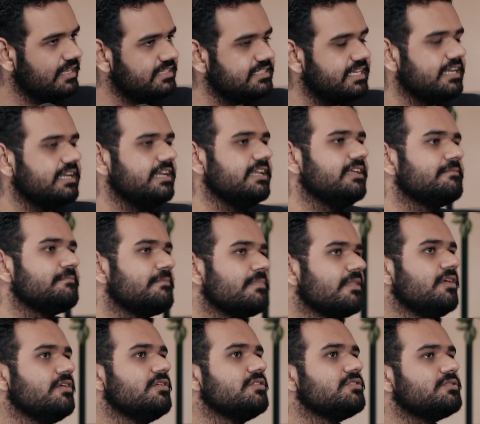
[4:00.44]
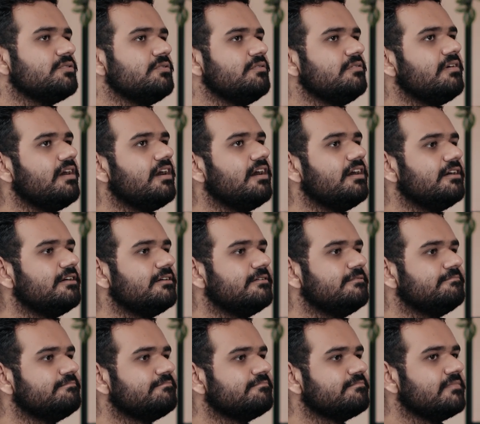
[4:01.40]
Yeah. Exactly. So
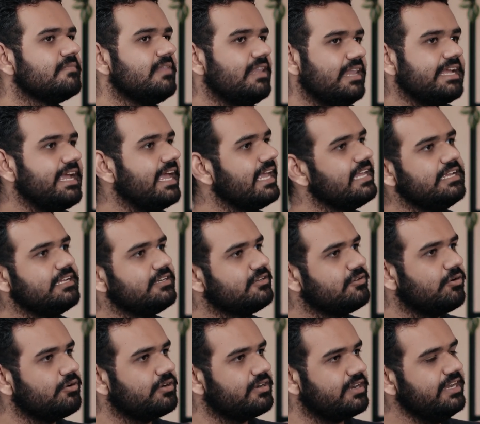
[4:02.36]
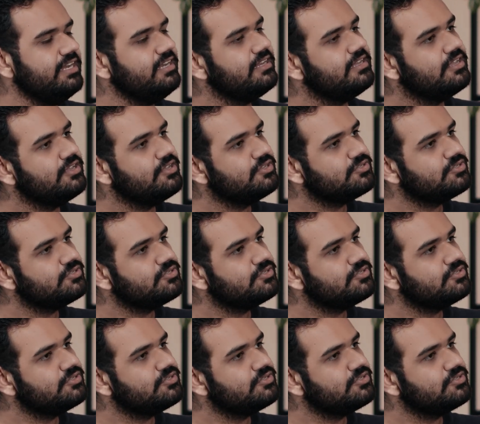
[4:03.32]
like I talked, right?